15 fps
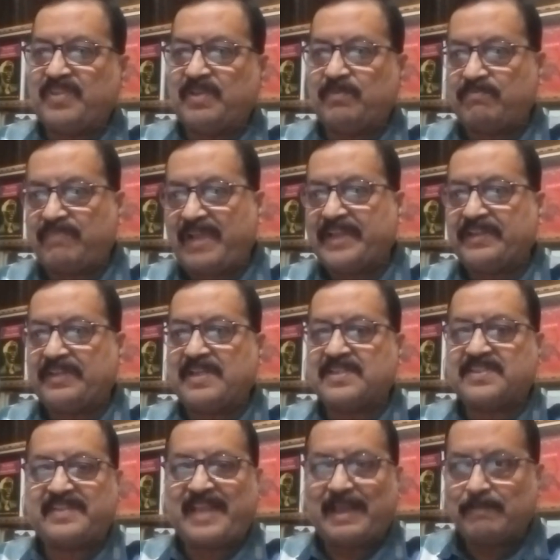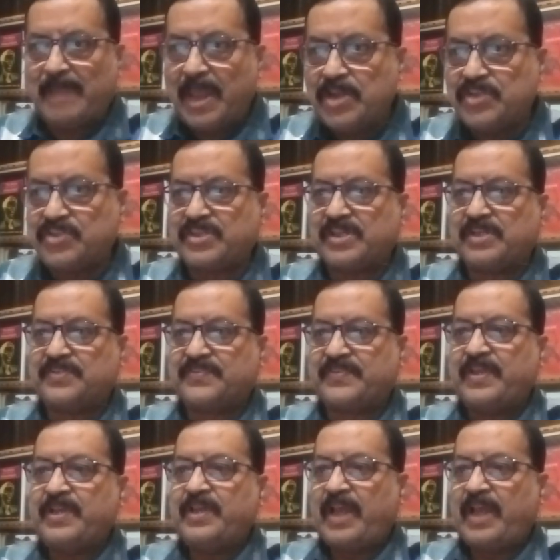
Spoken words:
the various dimensions